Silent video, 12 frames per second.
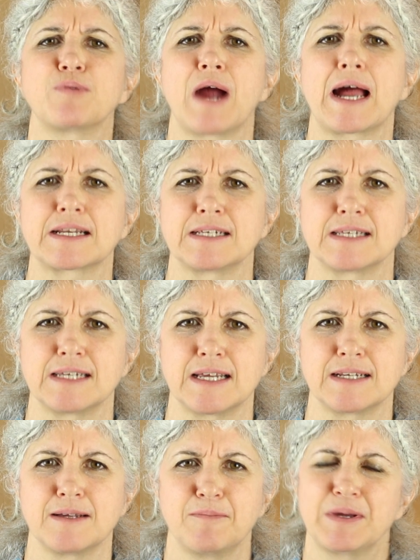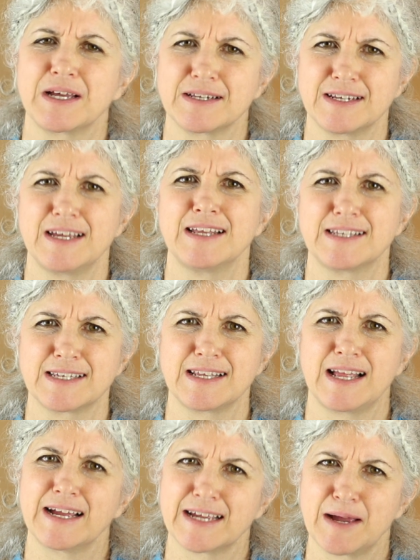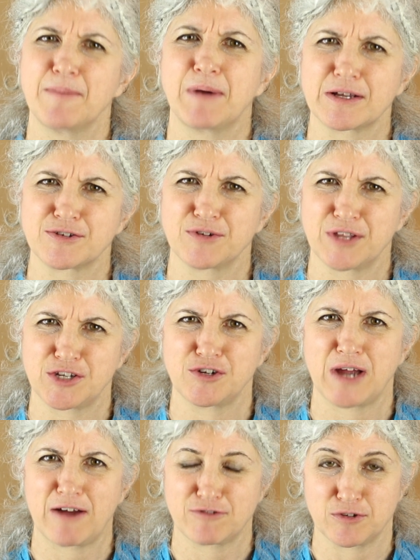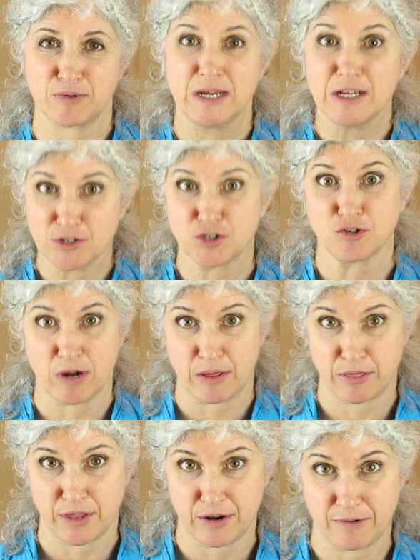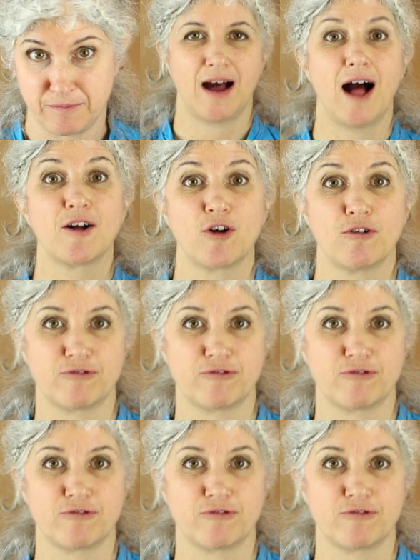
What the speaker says: practice it because it's like a muscle that you have to strengthen. I'll go